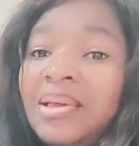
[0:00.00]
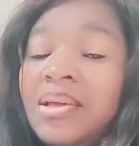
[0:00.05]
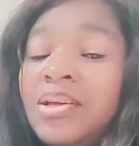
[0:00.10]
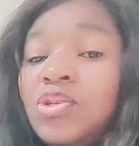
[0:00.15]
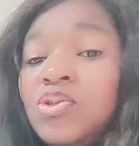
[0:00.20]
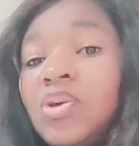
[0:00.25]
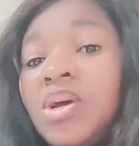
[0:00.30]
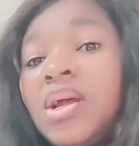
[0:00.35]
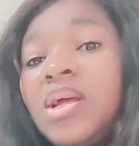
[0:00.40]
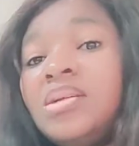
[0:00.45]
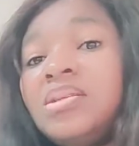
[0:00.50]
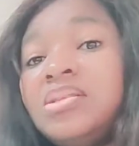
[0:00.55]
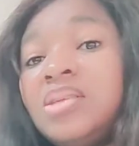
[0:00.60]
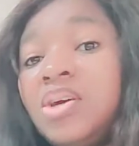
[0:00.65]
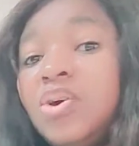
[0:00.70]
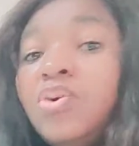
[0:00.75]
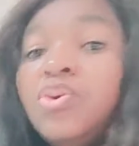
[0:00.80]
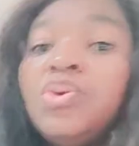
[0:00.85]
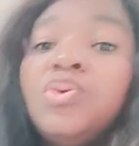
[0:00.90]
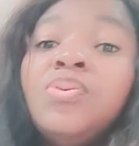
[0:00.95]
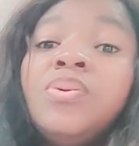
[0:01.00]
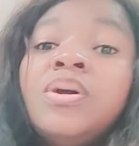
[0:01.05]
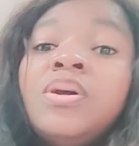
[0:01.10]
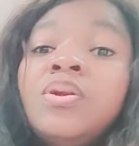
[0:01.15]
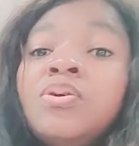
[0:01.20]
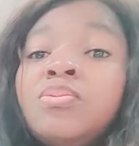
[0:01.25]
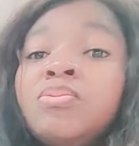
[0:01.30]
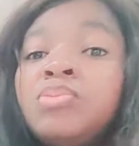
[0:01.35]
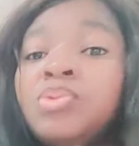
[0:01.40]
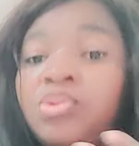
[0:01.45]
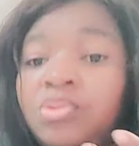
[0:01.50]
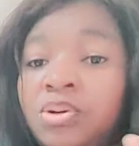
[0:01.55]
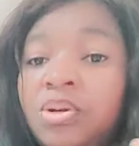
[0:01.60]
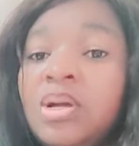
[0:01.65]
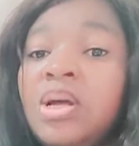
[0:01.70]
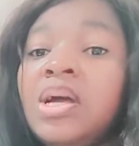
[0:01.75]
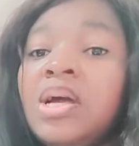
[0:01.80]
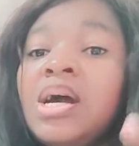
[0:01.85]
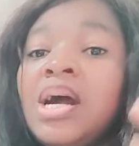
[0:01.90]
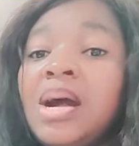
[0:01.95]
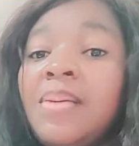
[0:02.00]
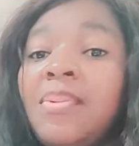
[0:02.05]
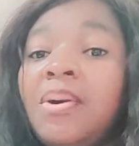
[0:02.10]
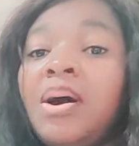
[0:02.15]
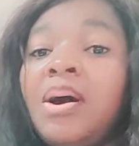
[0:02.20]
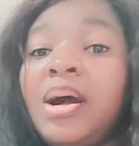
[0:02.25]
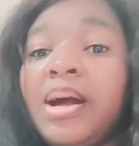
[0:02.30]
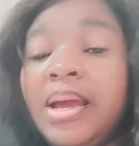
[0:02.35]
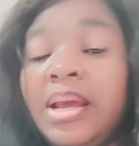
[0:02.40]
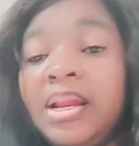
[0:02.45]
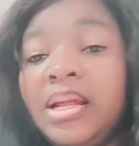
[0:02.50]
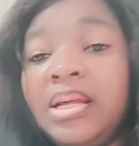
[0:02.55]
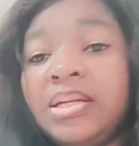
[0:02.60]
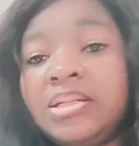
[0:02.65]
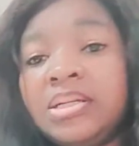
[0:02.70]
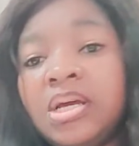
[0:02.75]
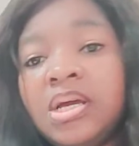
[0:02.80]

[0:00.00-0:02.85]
So I can tell you a lot more about island.